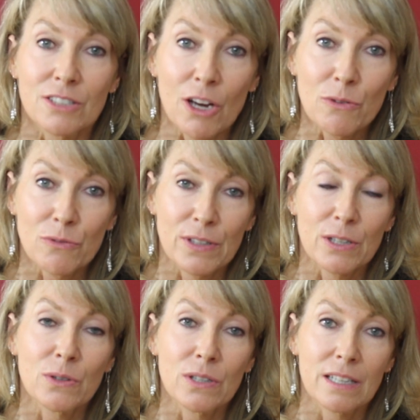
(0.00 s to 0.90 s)
don't
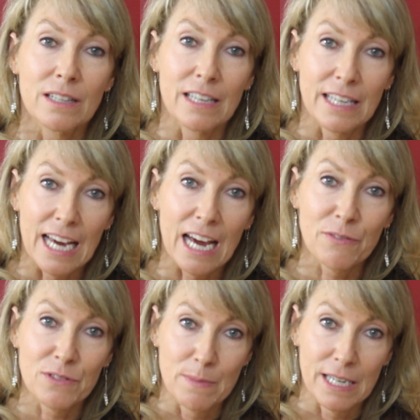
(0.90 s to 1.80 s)
feel that you
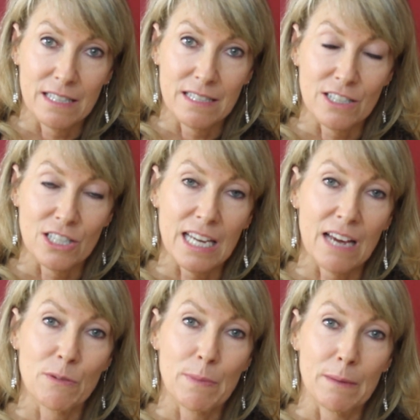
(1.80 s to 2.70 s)
have to make a decision to
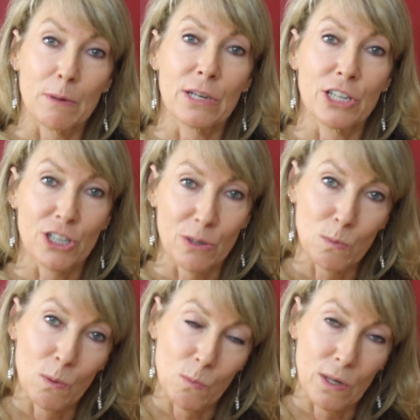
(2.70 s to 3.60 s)
have a baby when you don't
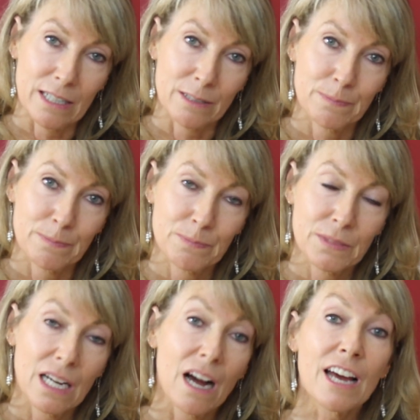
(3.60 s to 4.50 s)
want one.
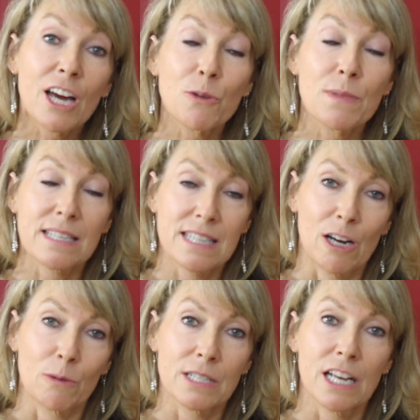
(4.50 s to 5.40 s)
I hope that's
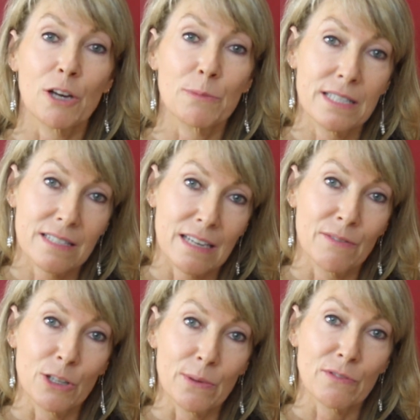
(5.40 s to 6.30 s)
helped, and I hope it's
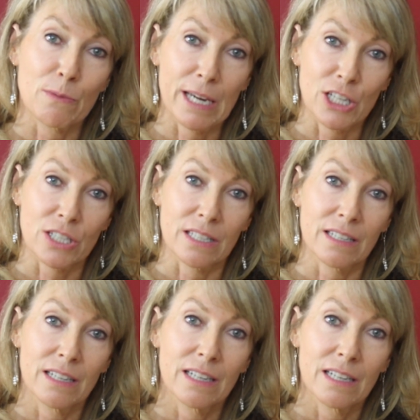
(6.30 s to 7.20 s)
given you information
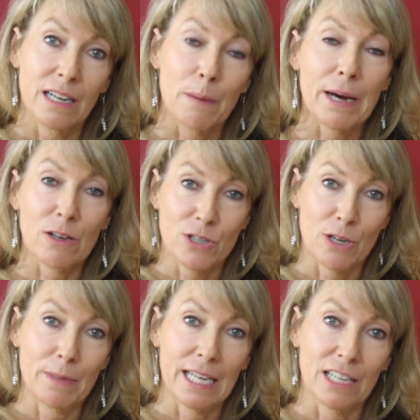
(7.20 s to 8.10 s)
about
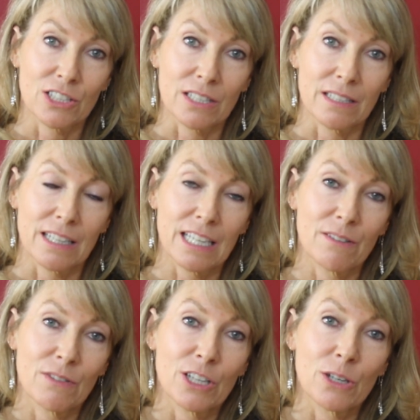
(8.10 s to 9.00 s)
termination and
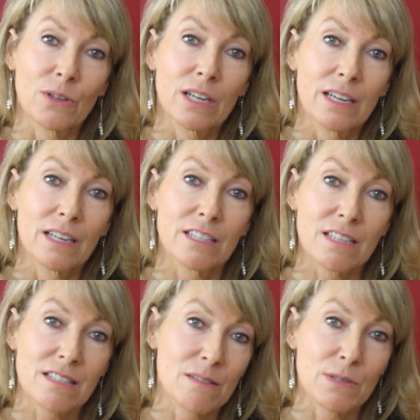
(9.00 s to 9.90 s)
given you
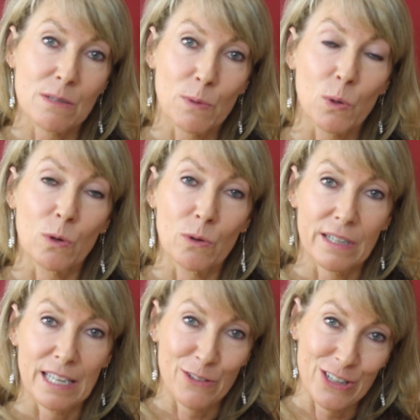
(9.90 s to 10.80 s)
just some support
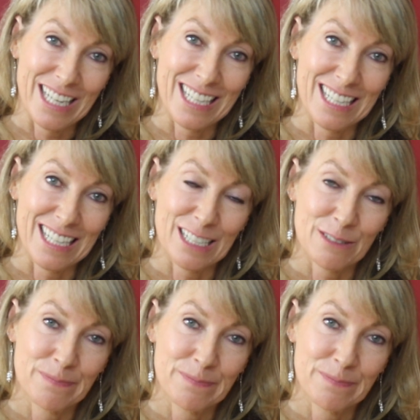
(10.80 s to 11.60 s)
if you needed it.